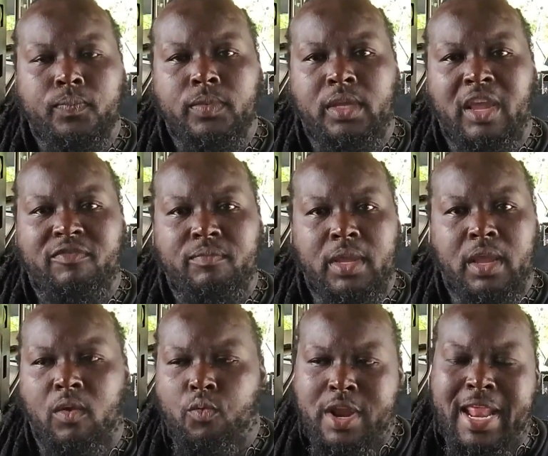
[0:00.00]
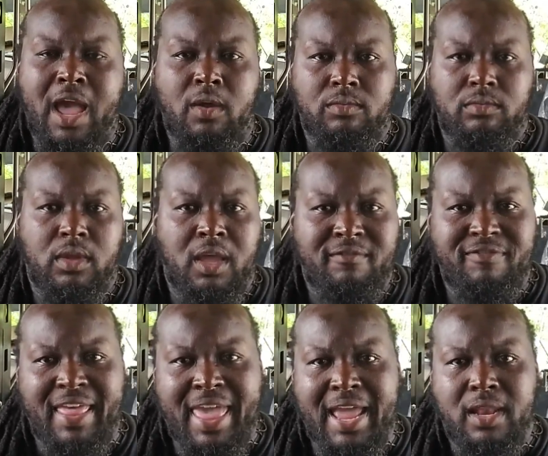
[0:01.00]
give me a readout of
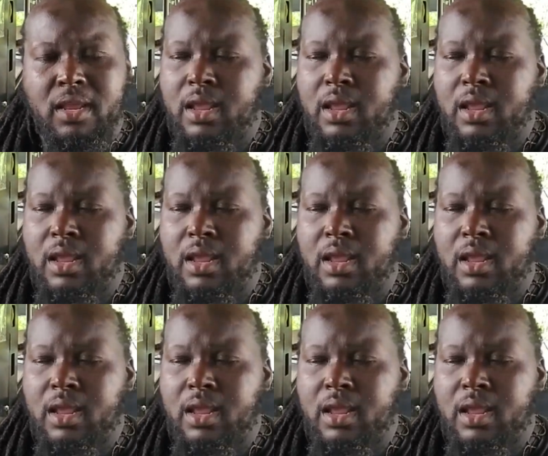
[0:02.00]
that.